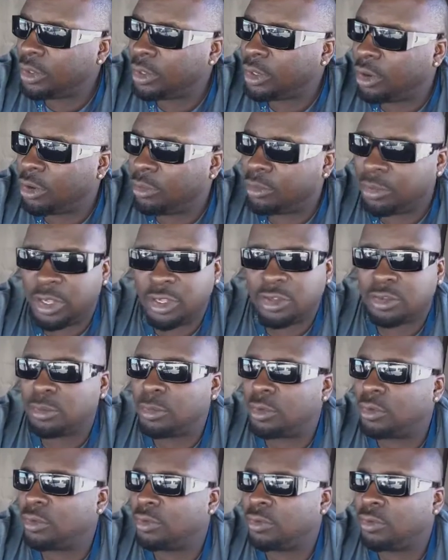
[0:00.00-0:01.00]
You know, B
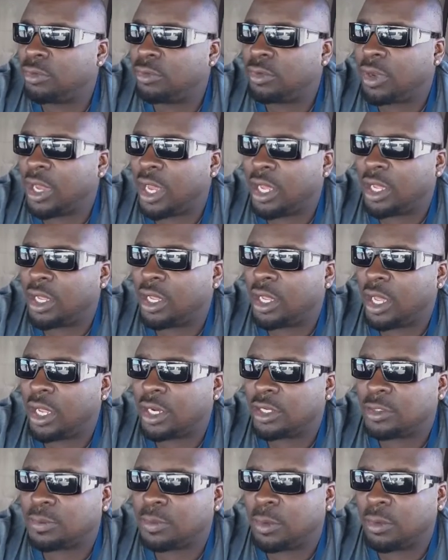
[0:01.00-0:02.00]
Smooth
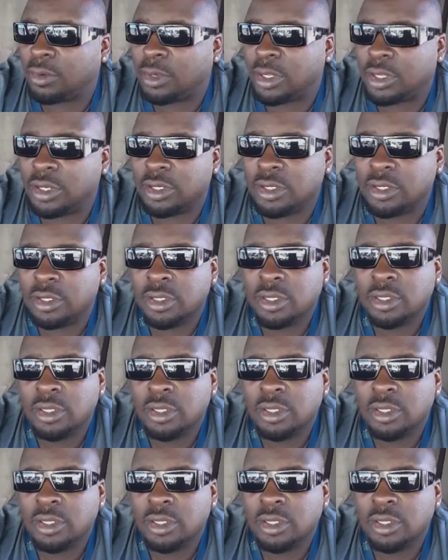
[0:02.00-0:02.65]
has spoken